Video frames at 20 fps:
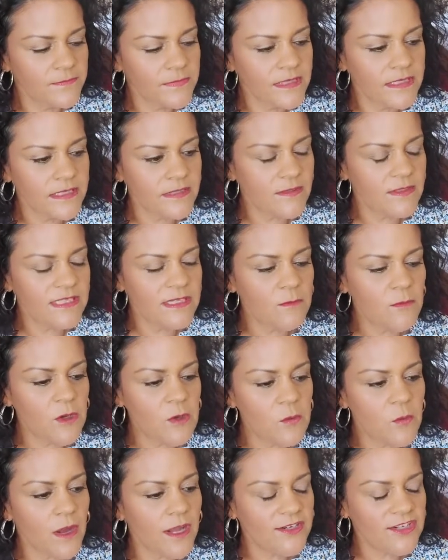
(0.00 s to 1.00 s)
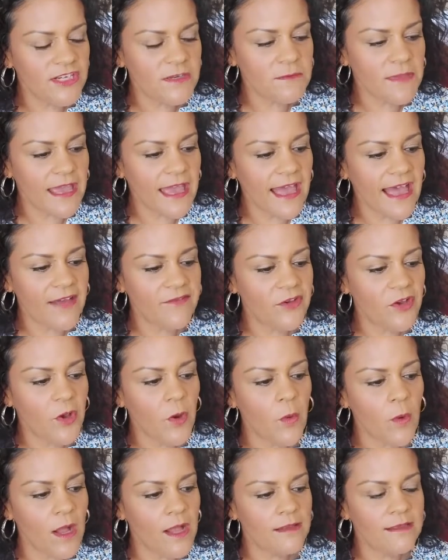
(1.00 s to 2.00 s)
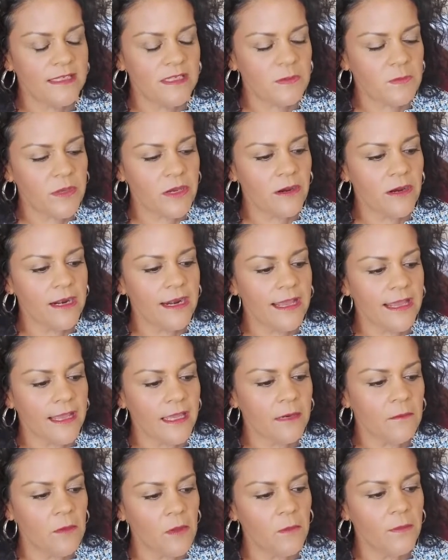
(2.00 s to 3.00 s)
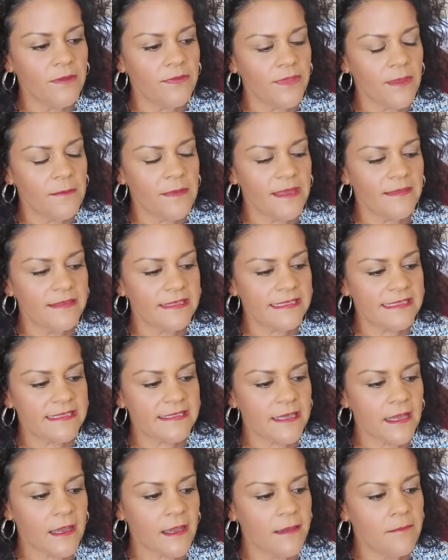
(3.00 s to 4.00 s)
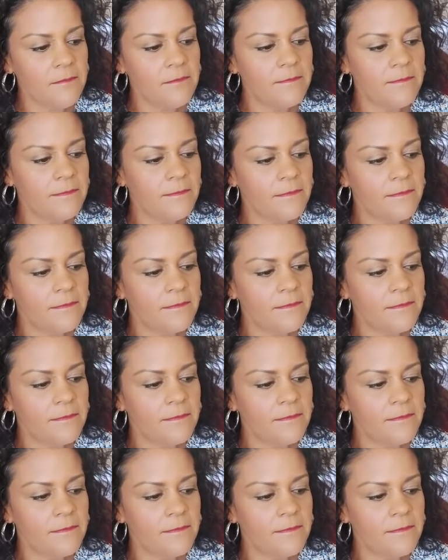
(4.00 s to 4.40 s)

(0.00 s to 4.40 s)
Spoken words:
So someone watching may have a koala spirit animal with them at this time.